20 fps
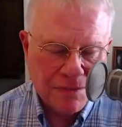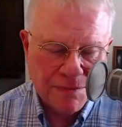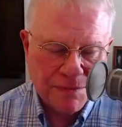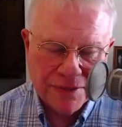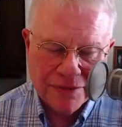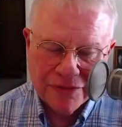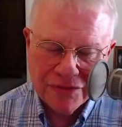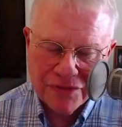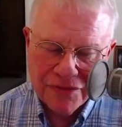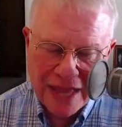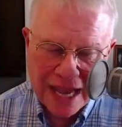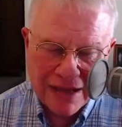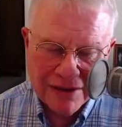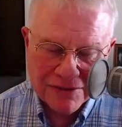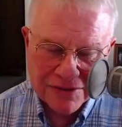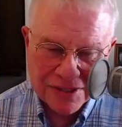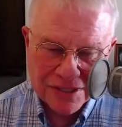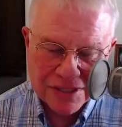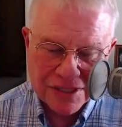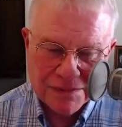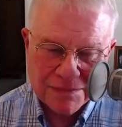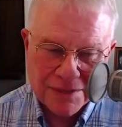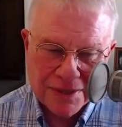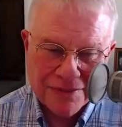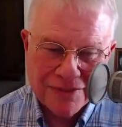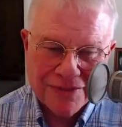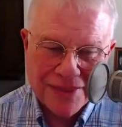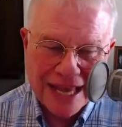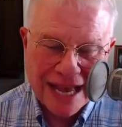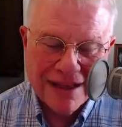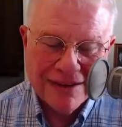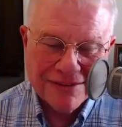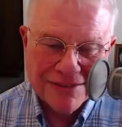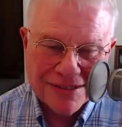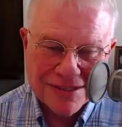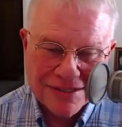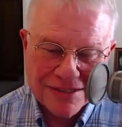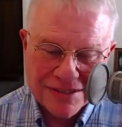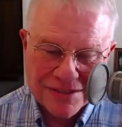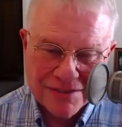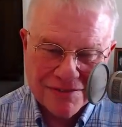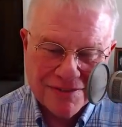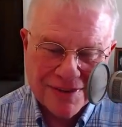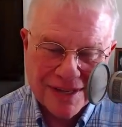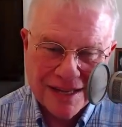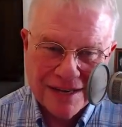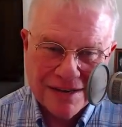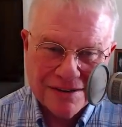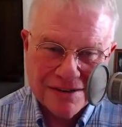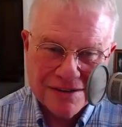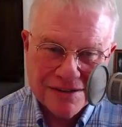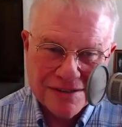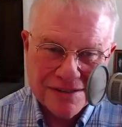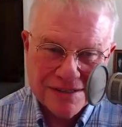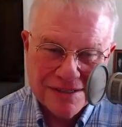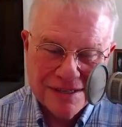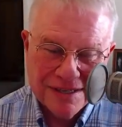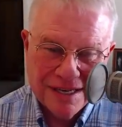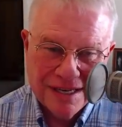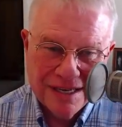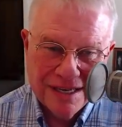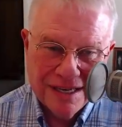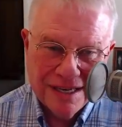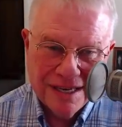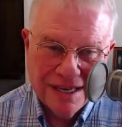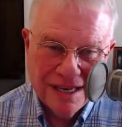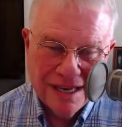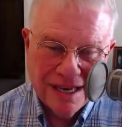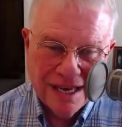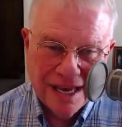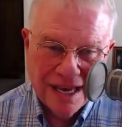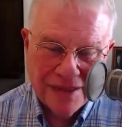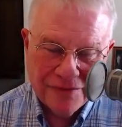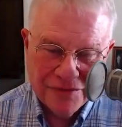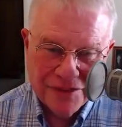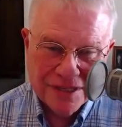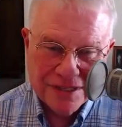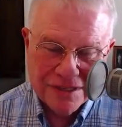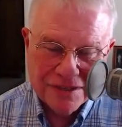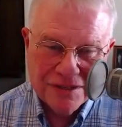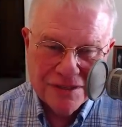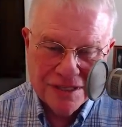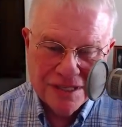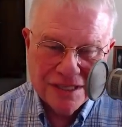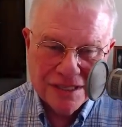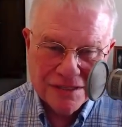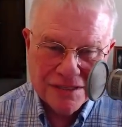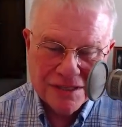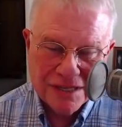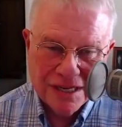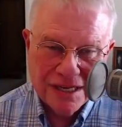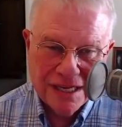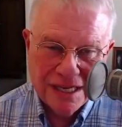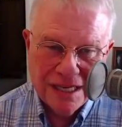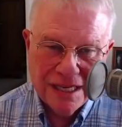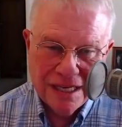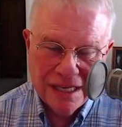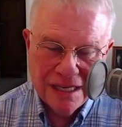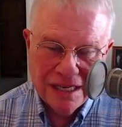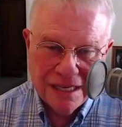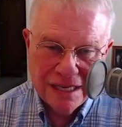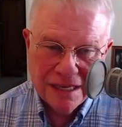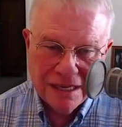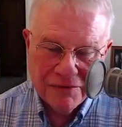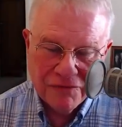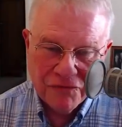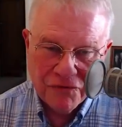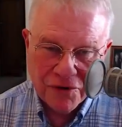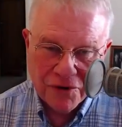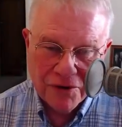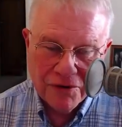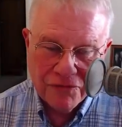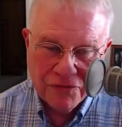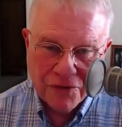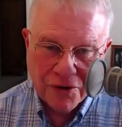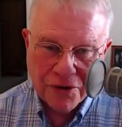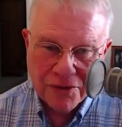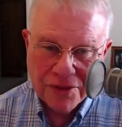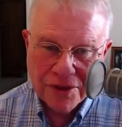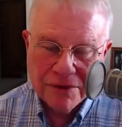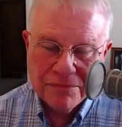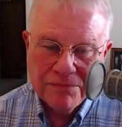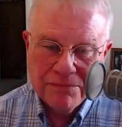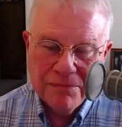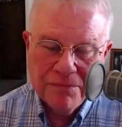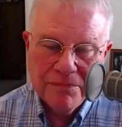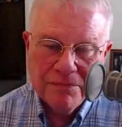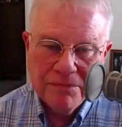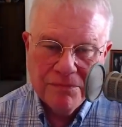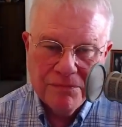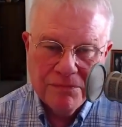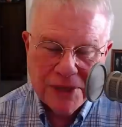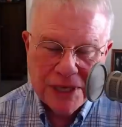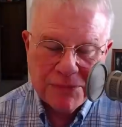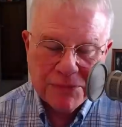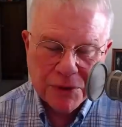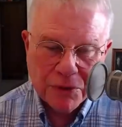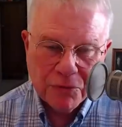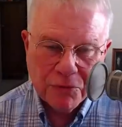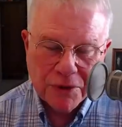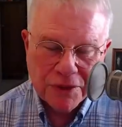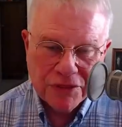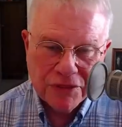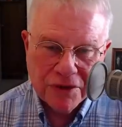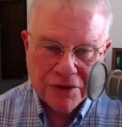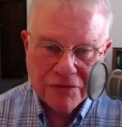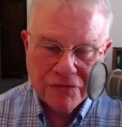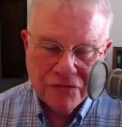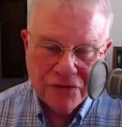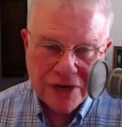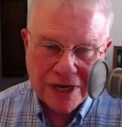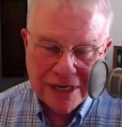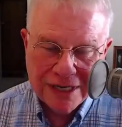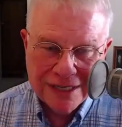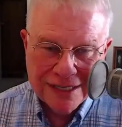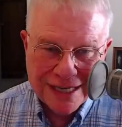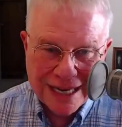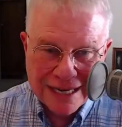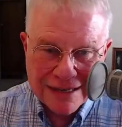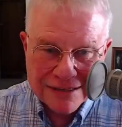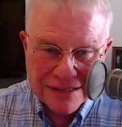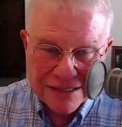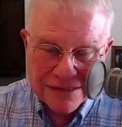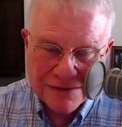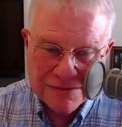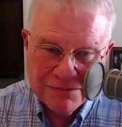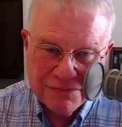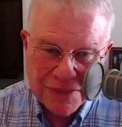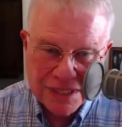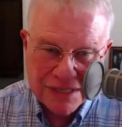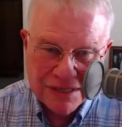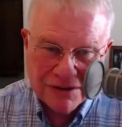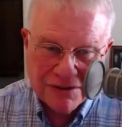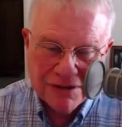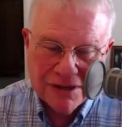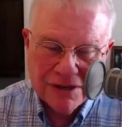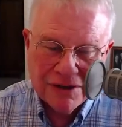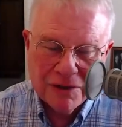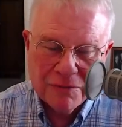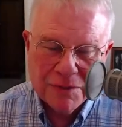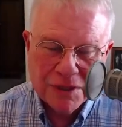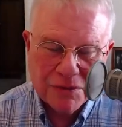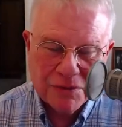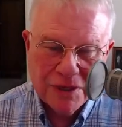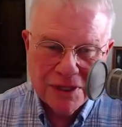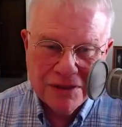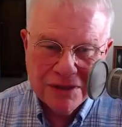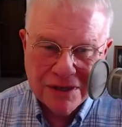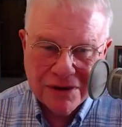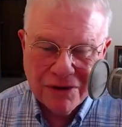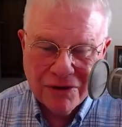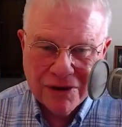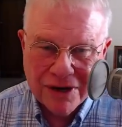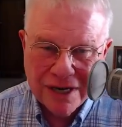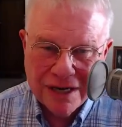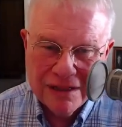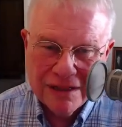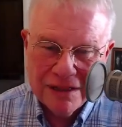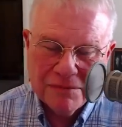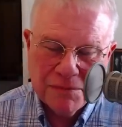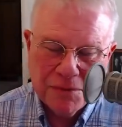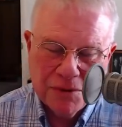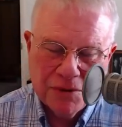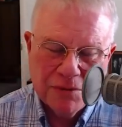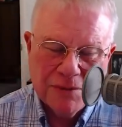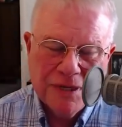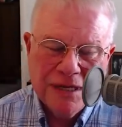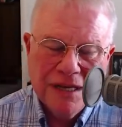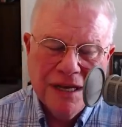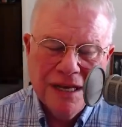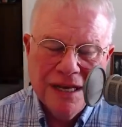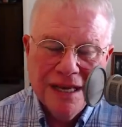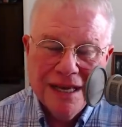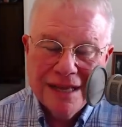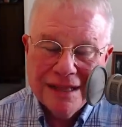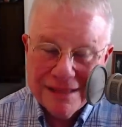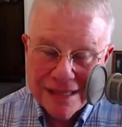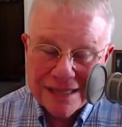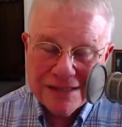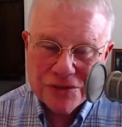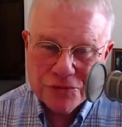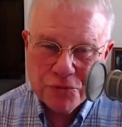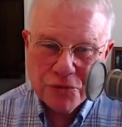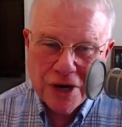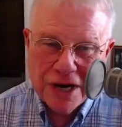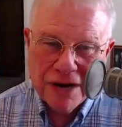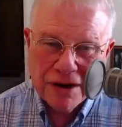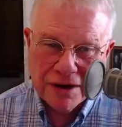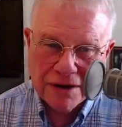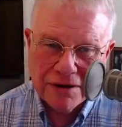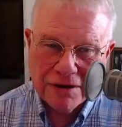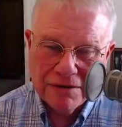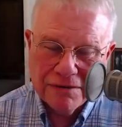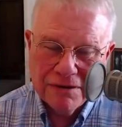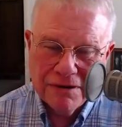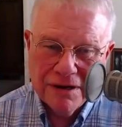upon thousands upon thousands of letters. And this, these, for, for the people with the very dense material between the caudate and the putamen, that's rare.